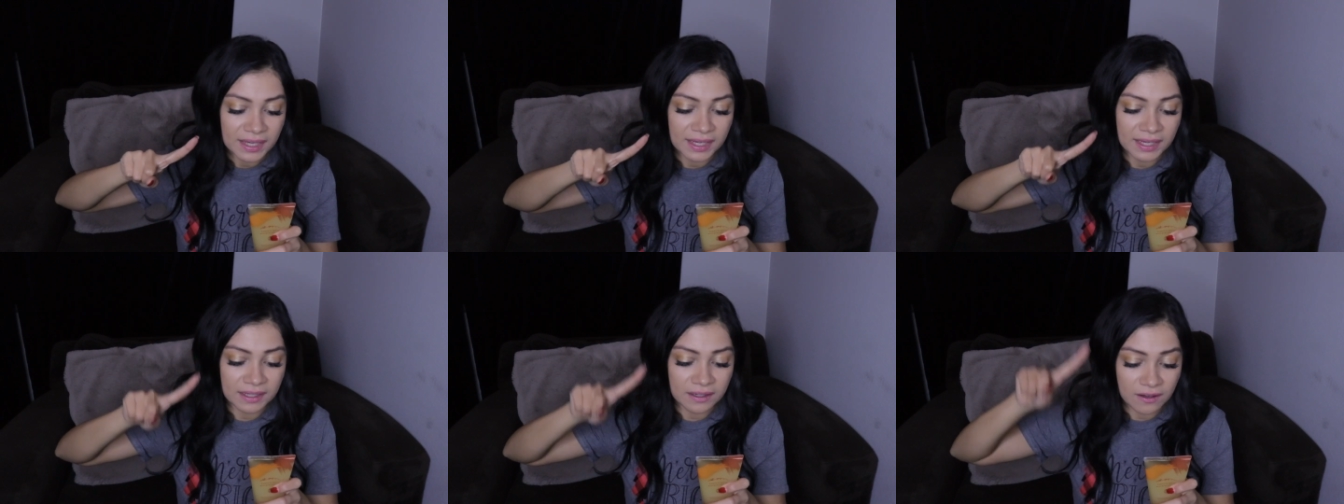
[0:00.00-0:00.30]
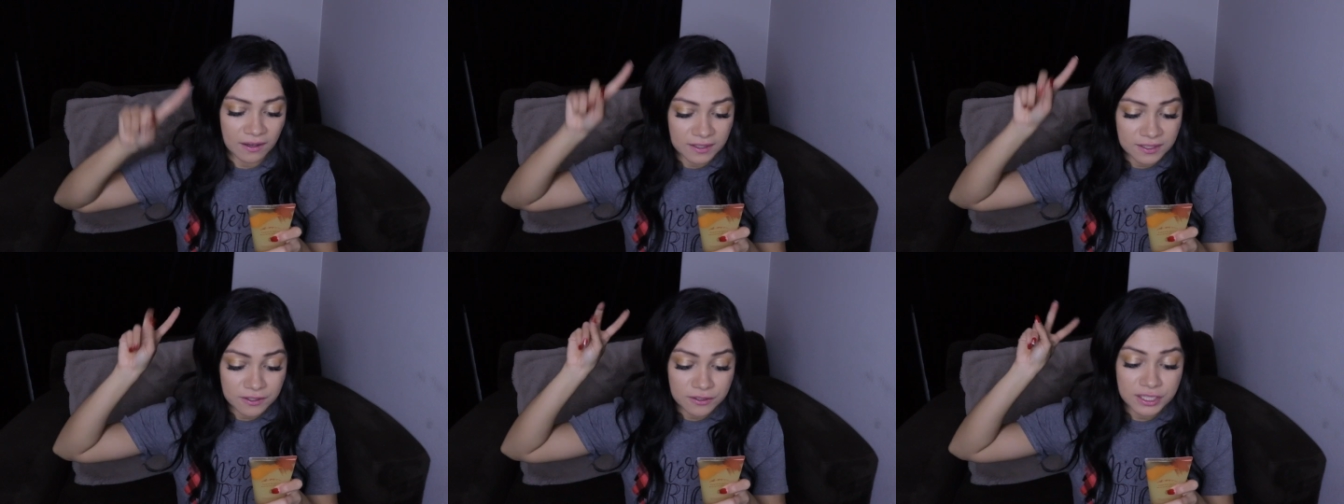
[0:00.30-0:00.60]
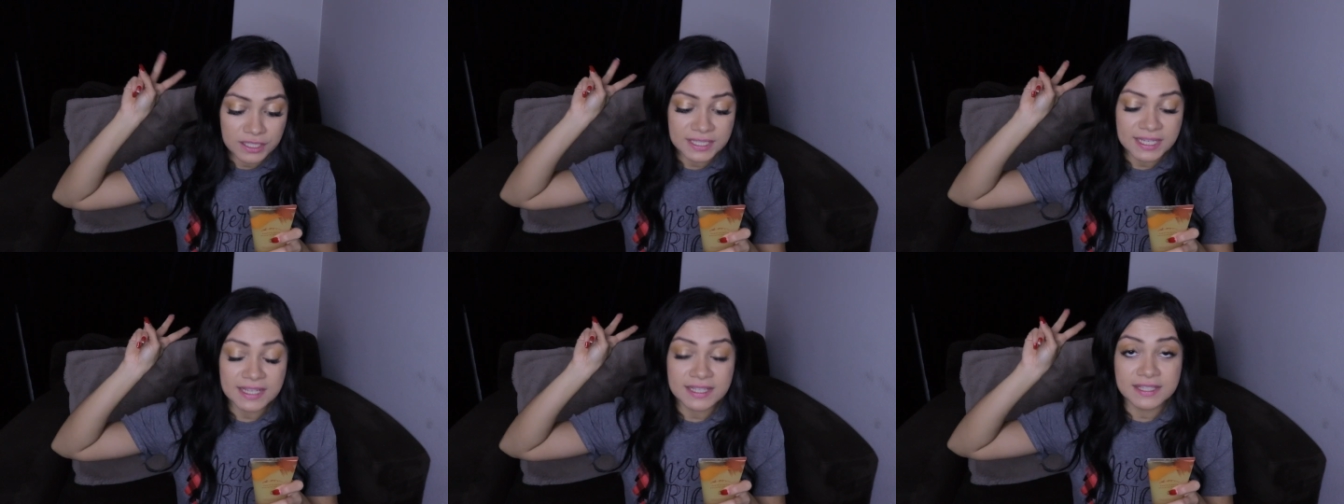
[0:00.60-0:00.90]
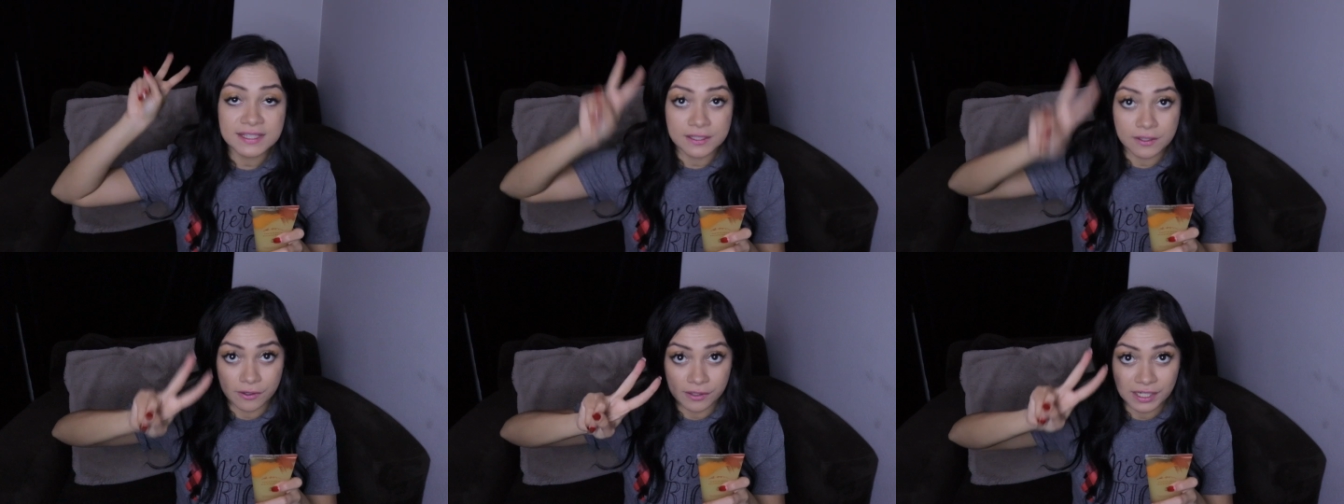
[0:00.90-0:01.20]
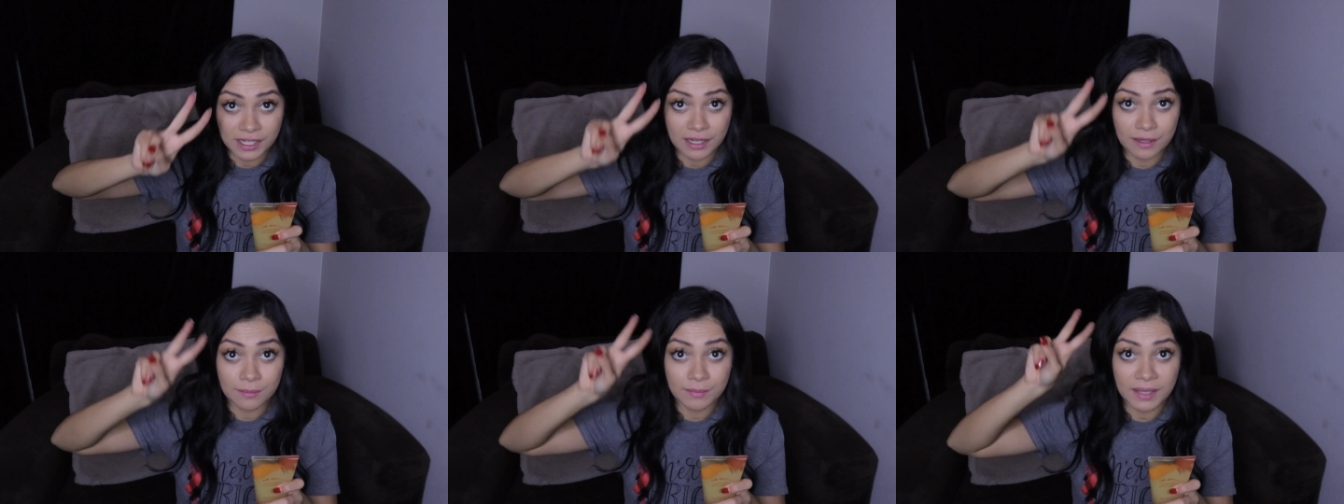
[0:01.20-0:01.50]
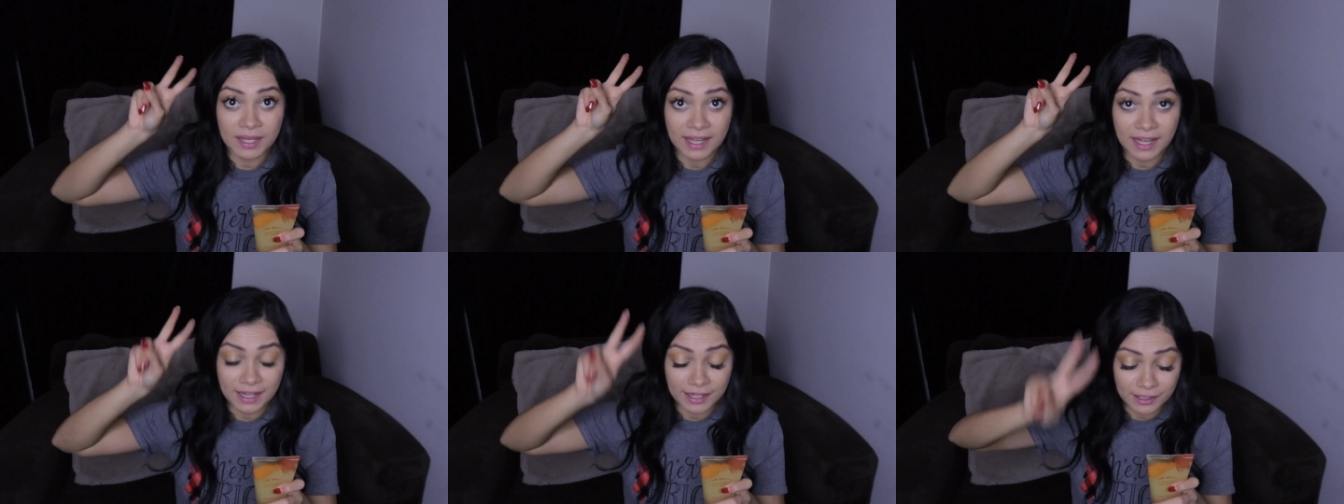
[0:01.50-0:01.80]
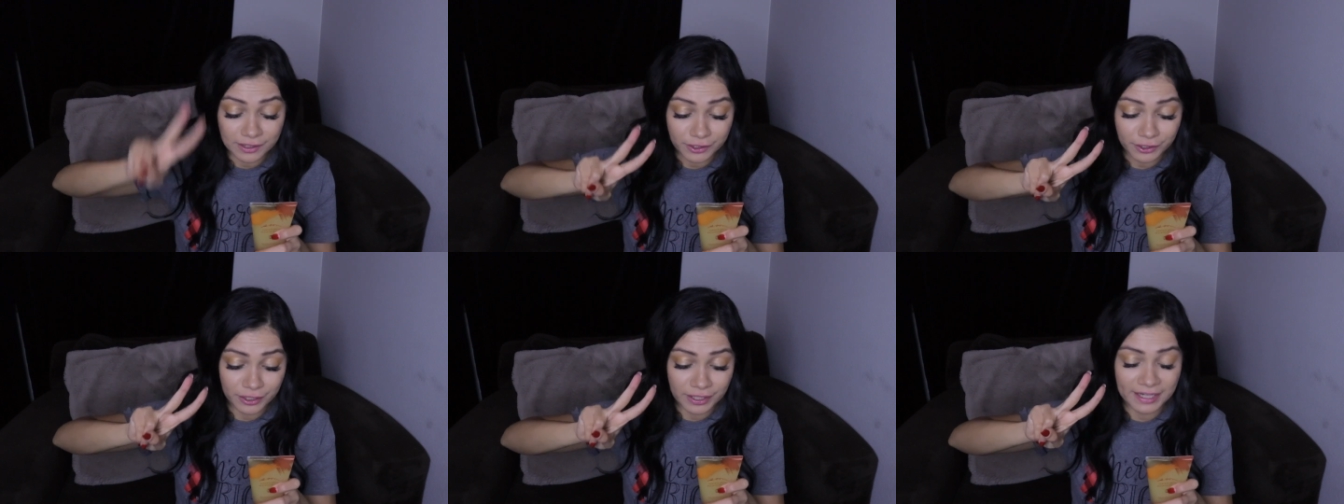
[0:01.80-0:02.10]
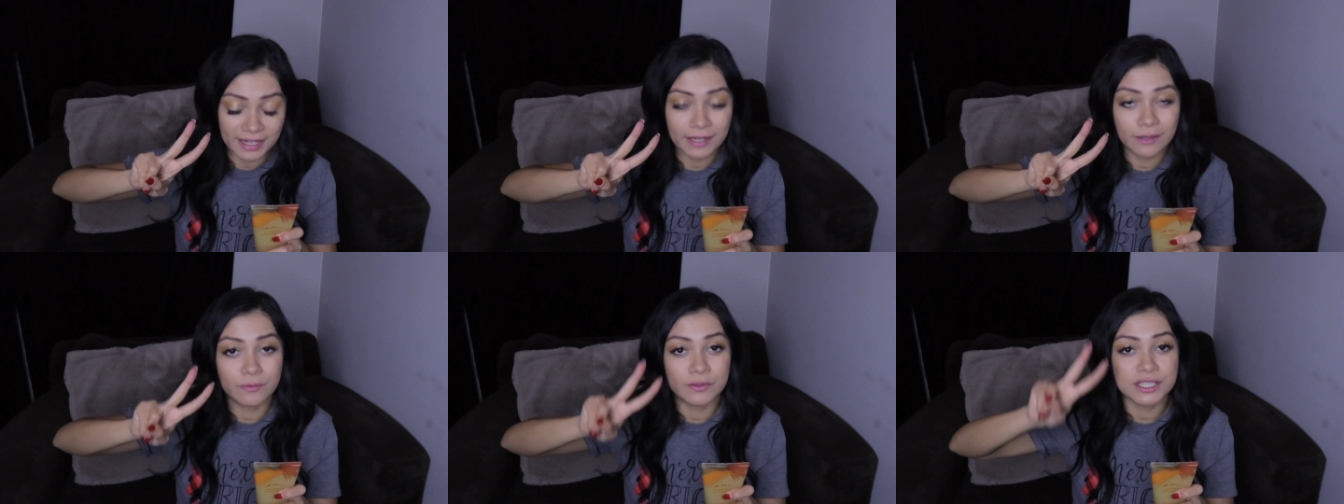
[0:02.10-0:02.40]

It also just has sodium hyaluronate,